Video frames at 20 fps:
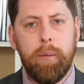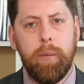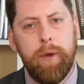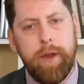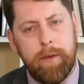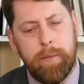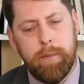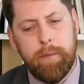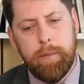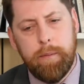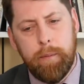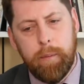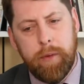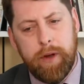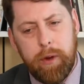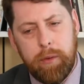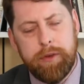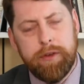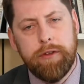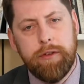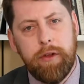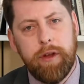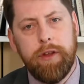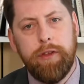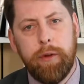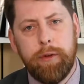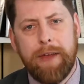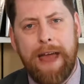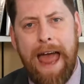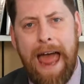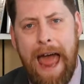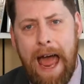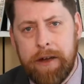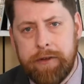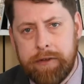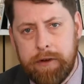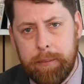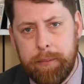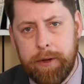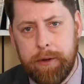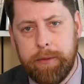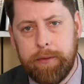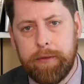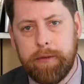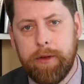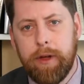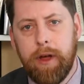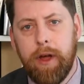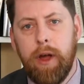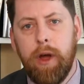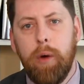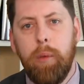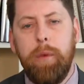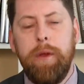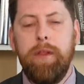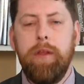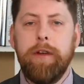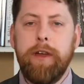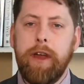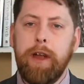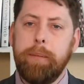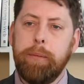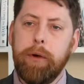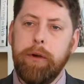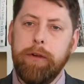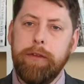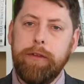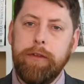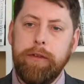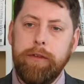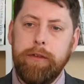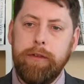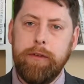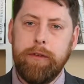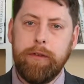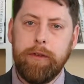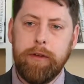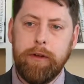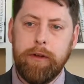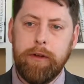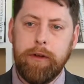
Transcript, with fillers: we, we don't just look at those attributes. We look at a person's